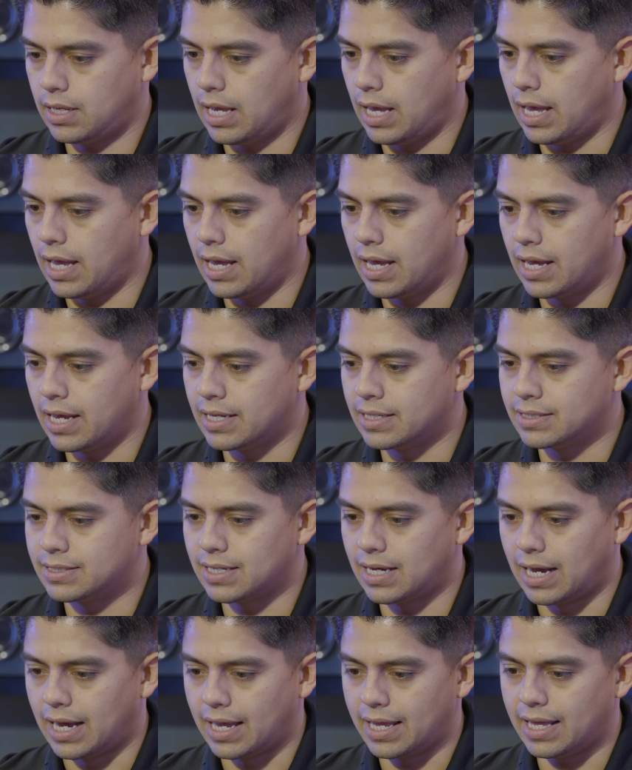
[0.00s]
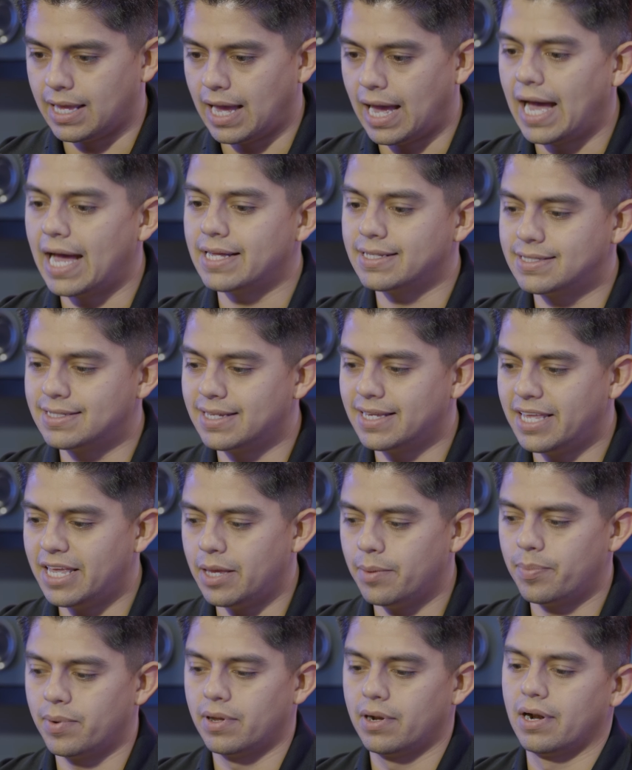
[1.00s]
and I had to
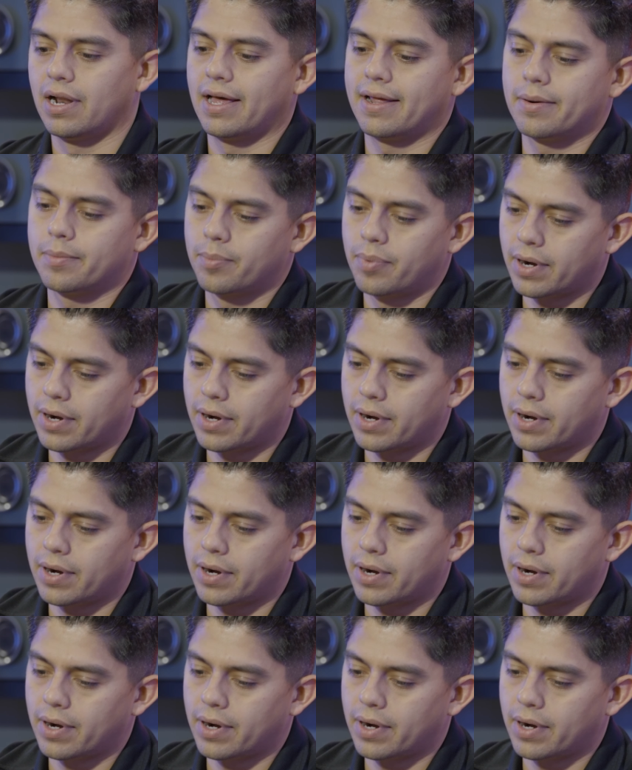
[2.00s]
keep a lot of